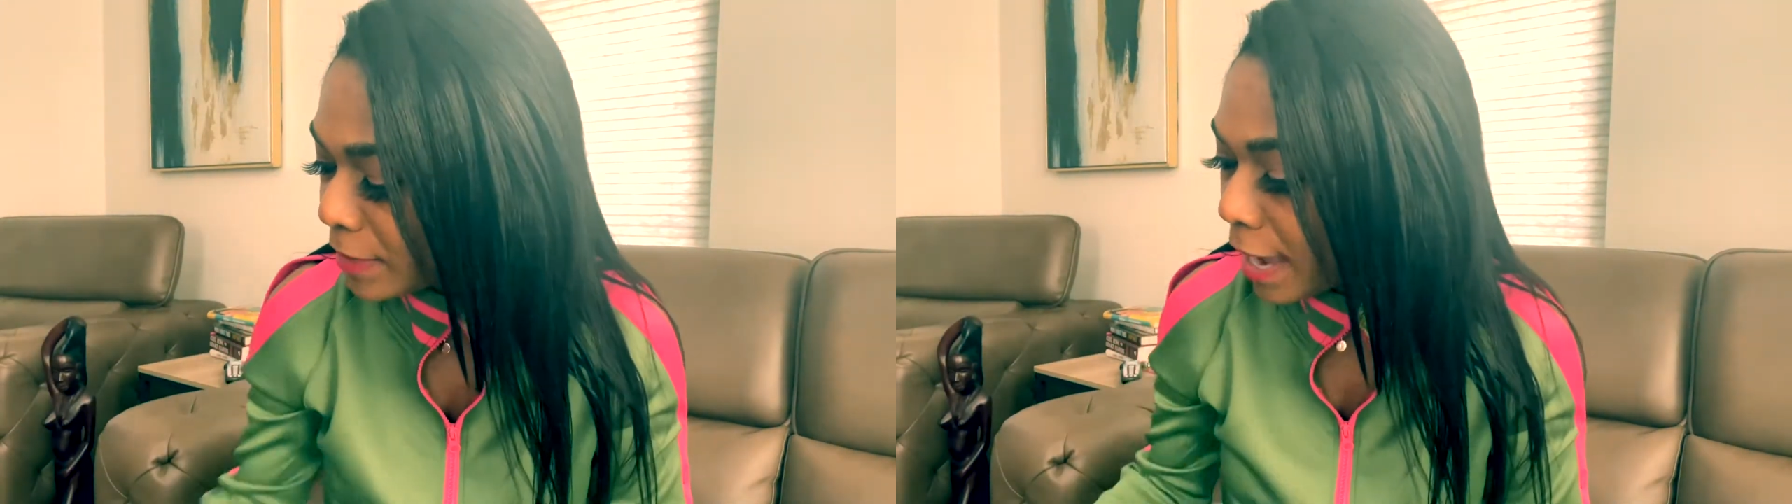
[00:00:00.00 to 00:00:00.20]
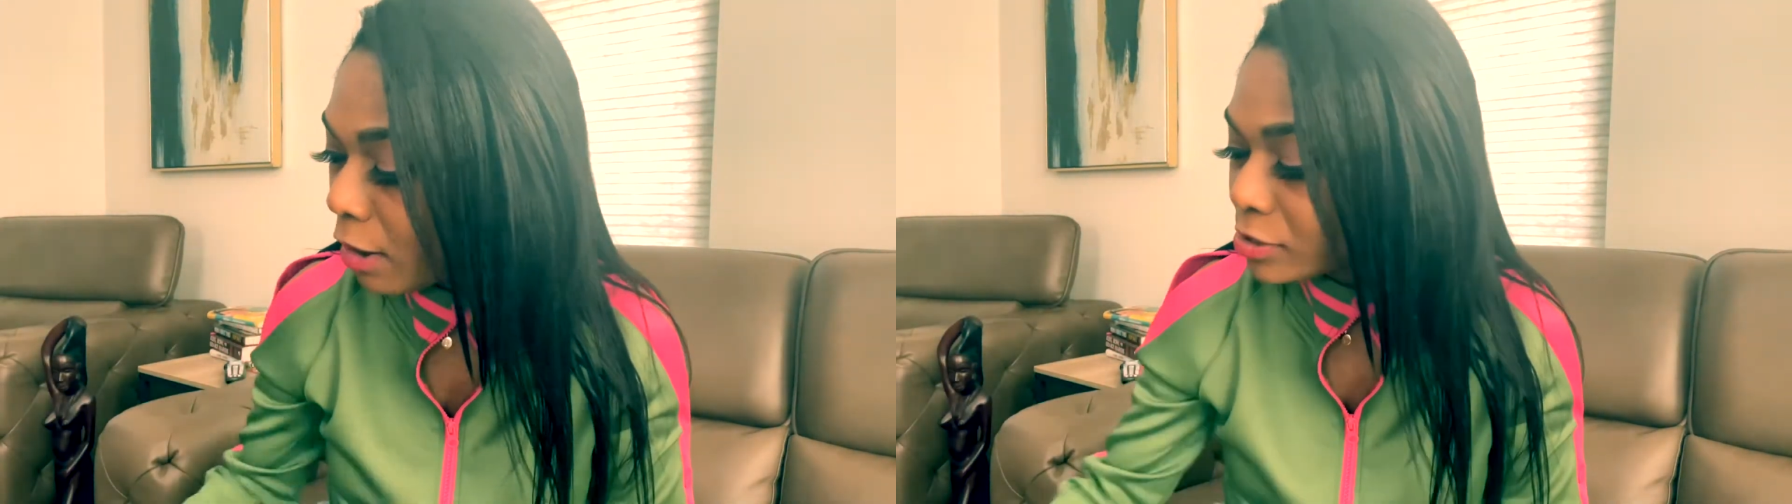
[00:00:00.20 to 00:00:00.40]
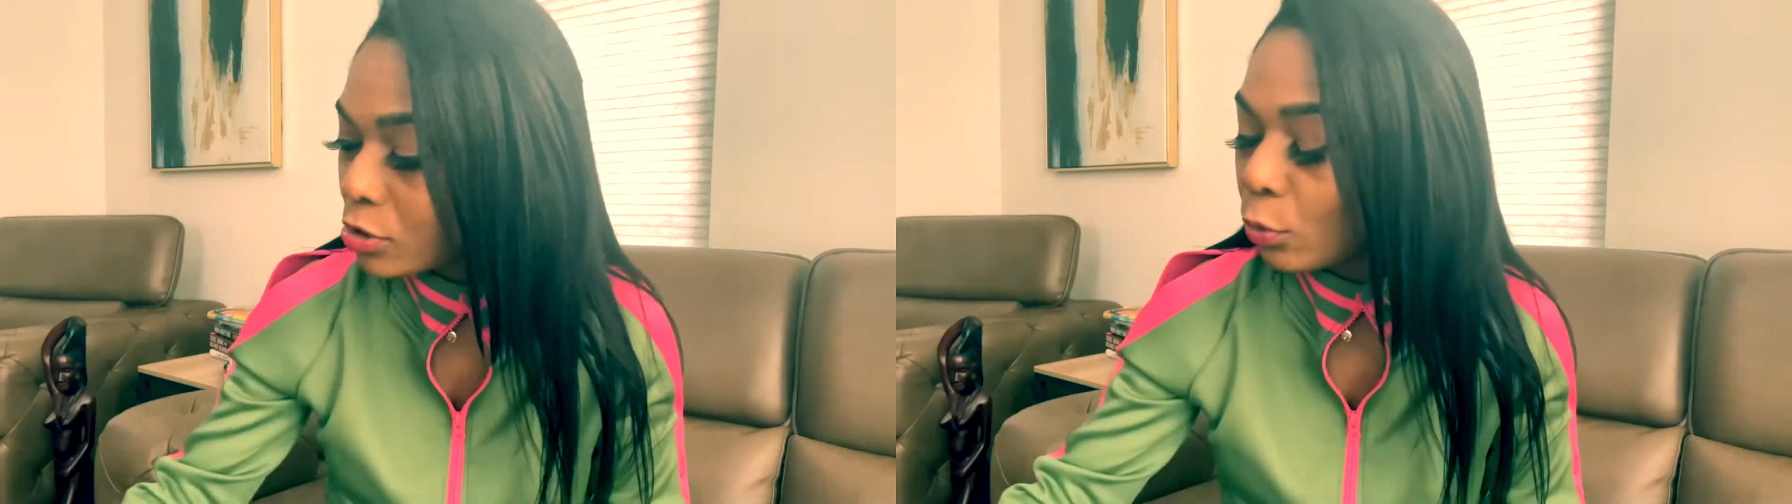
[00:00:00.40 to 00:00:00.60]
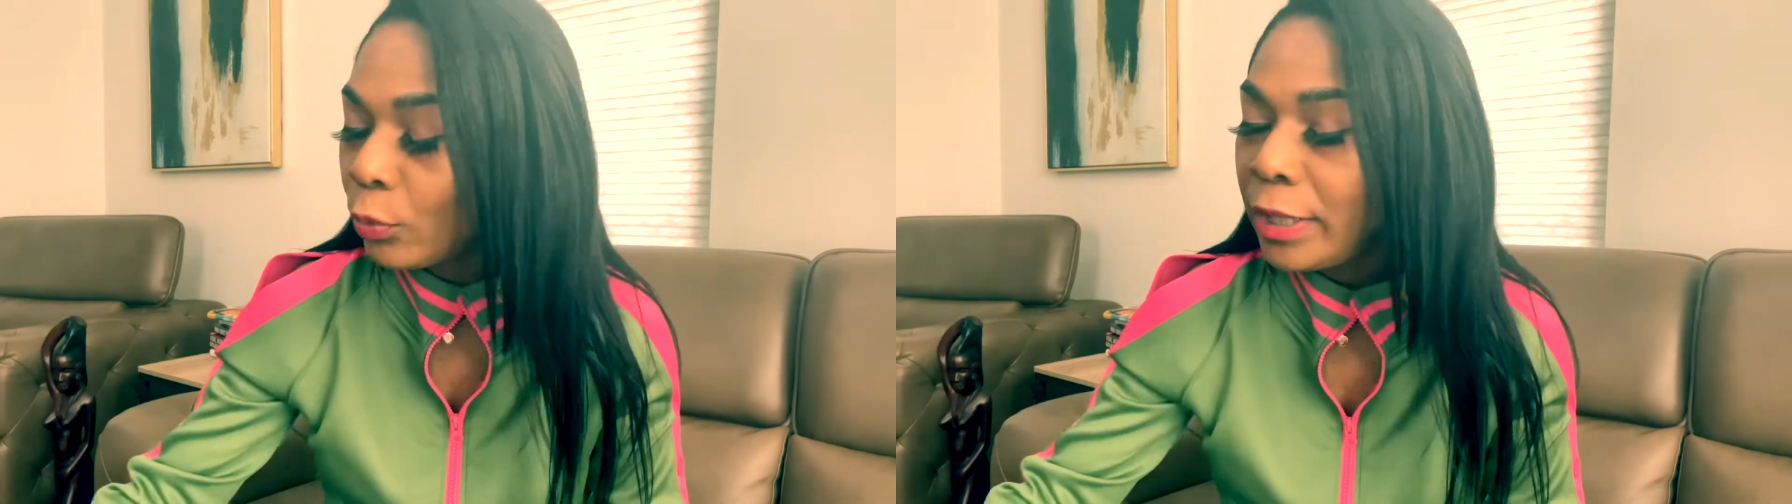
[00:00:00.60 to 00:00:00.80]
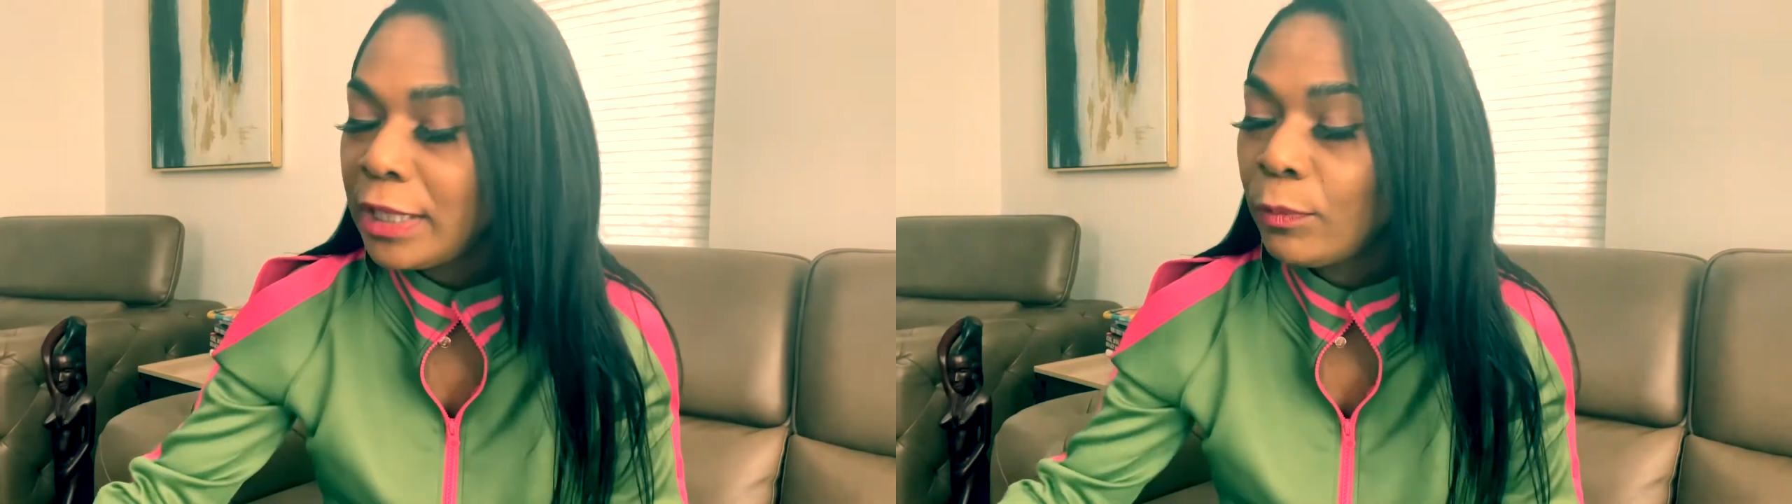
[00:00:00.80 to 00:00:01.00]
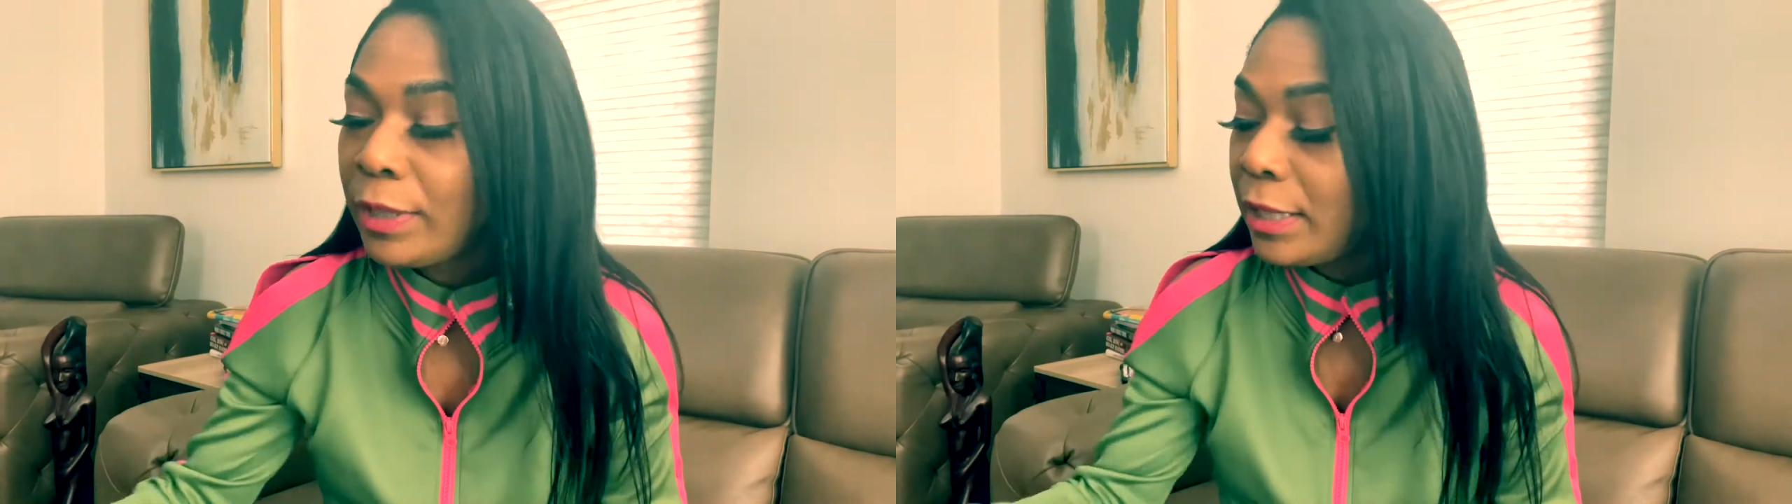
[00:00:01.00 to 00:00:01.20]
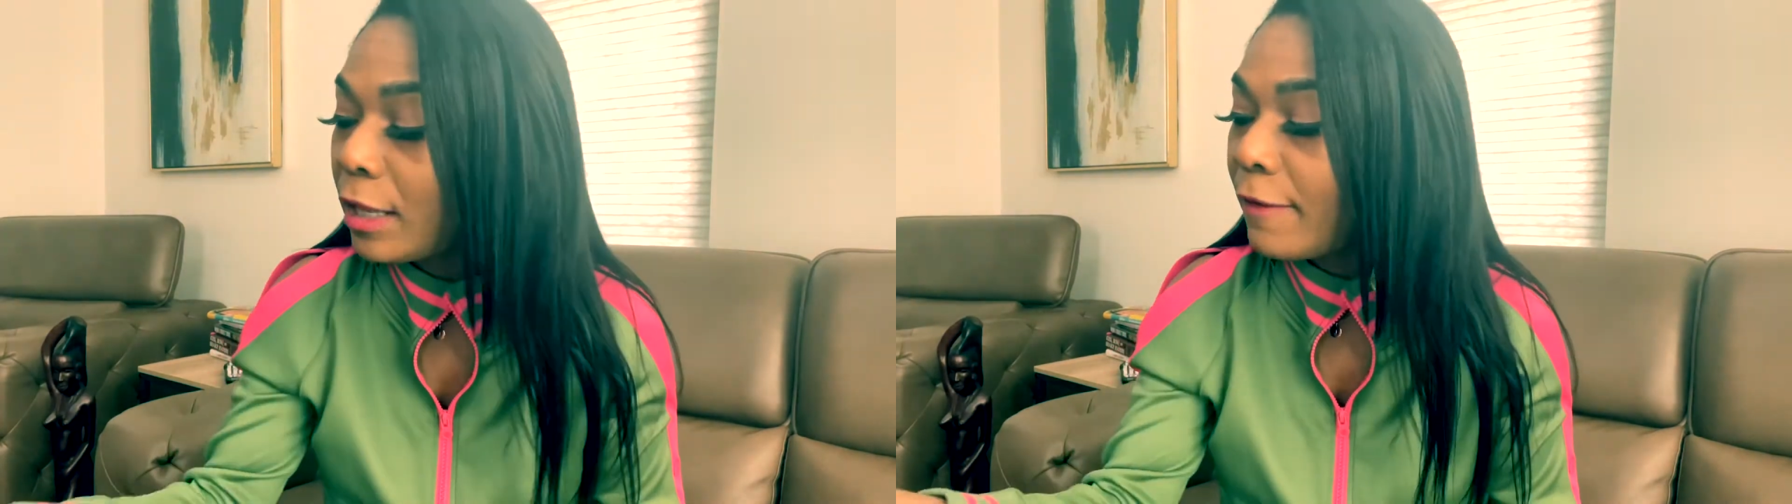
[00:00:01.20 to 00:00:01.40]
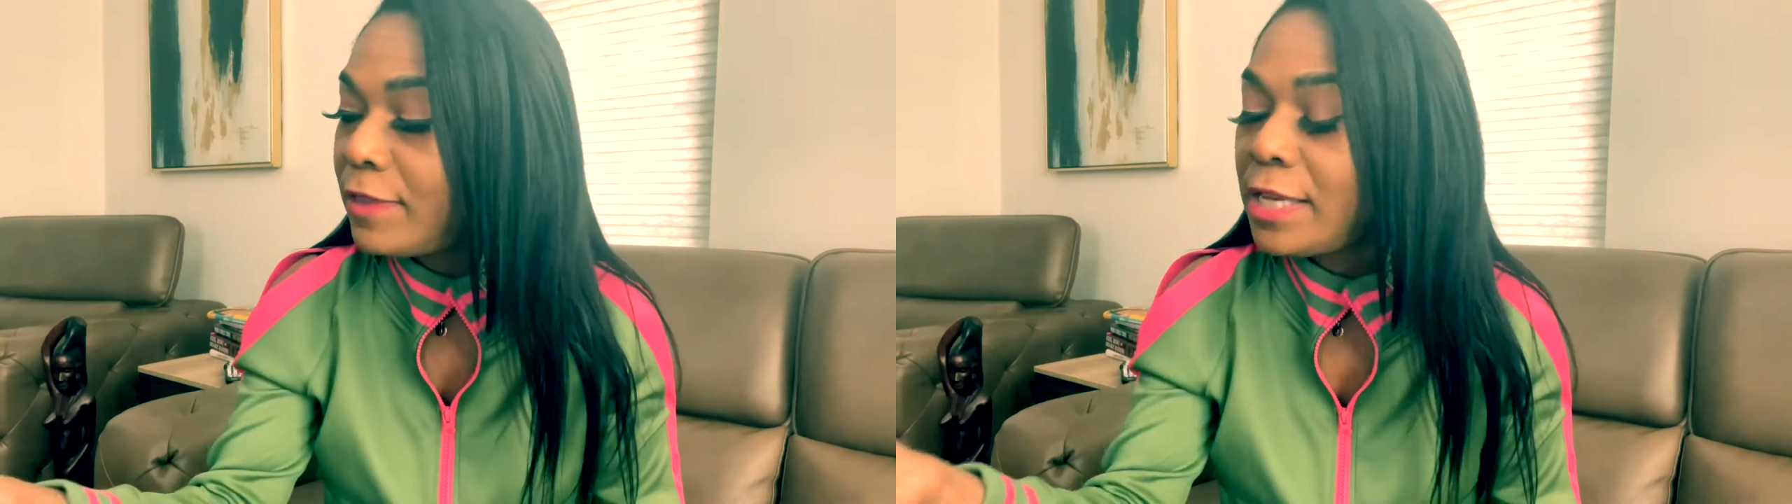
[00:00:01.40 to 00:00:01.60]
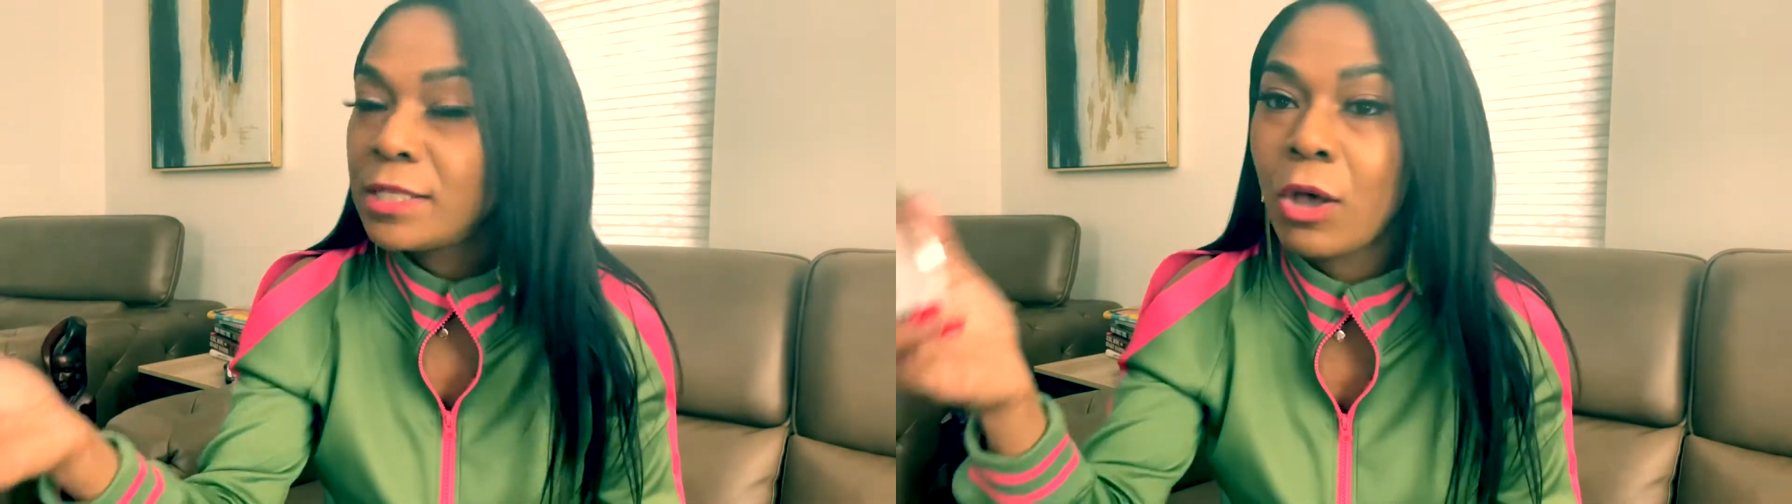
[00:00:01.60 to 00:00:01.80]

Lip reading: I also really love these